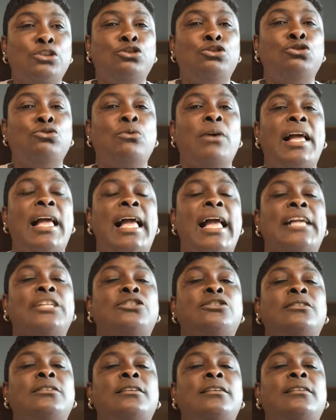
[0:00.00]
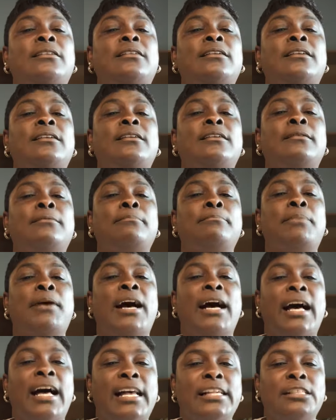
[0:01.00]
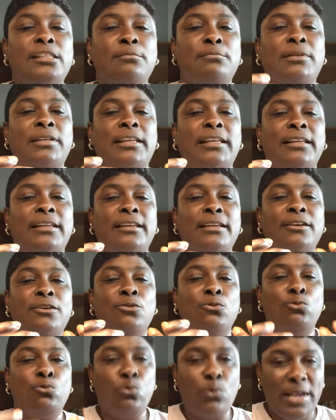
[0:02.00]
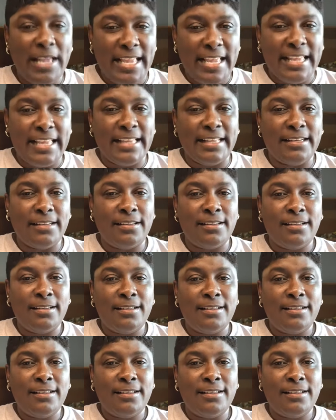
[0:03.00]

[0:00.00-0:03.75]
to actually possibly win